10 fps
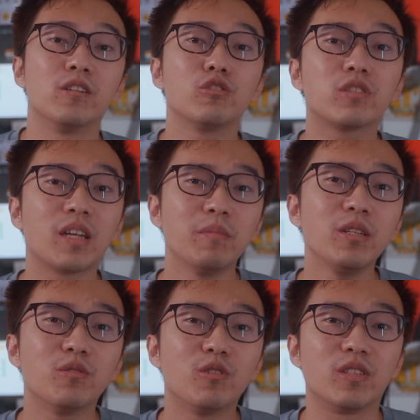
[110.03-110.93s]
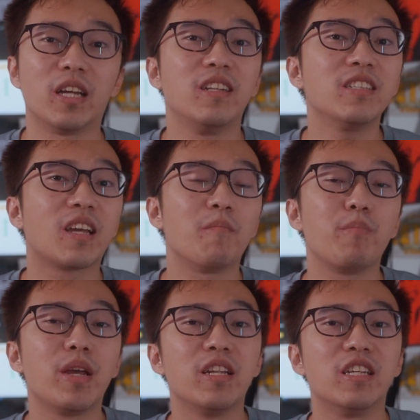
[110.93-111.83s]
So something to note that this
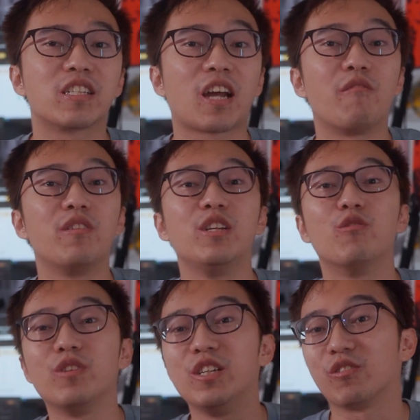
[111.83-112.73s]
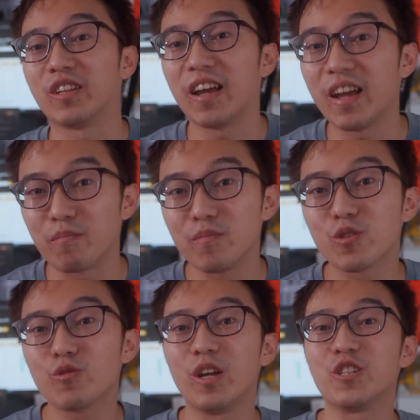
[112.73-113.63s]
campaign is currently only on the app,
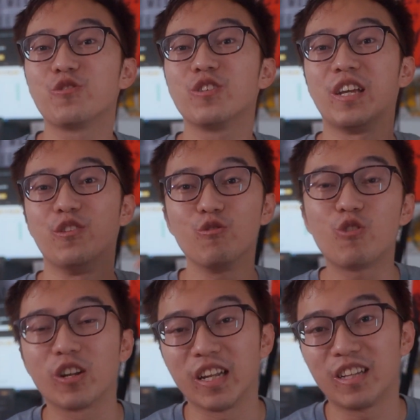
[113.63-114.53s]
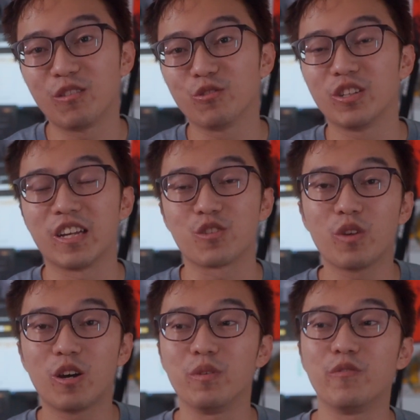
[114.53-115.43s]
so ensure that you got that downloaded as
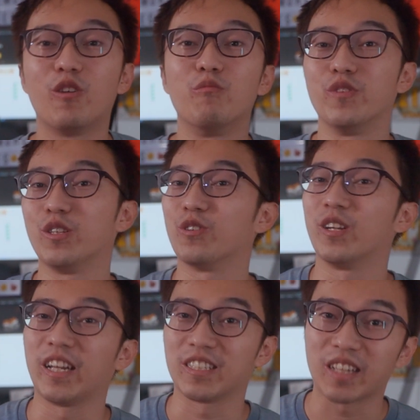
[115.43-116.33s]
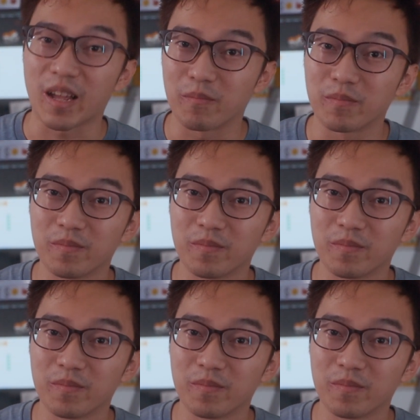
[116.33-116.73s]
well before moving to the next step.